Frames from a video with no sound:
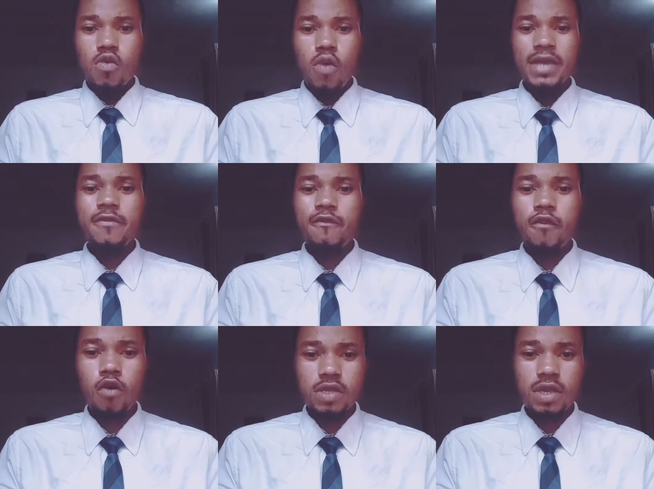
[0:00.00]
While the
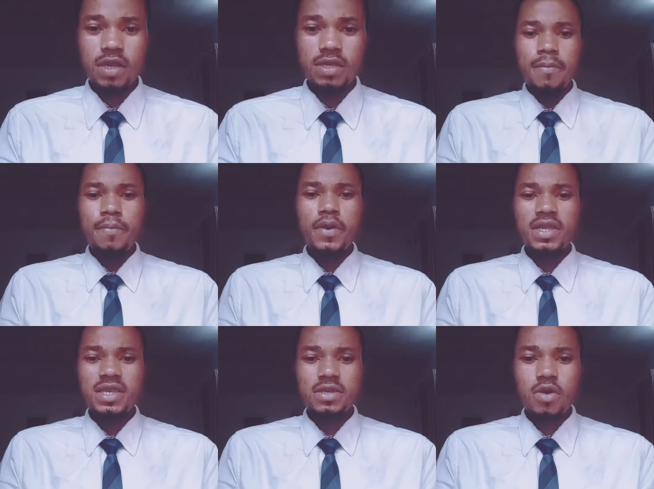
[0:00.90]
fourth is
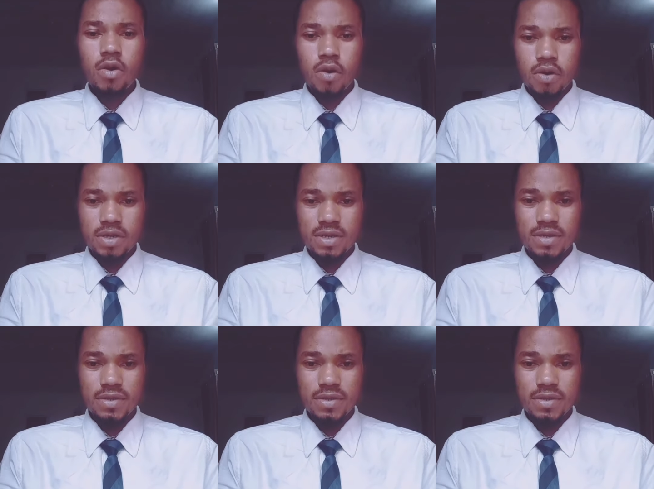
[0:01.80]
praising God.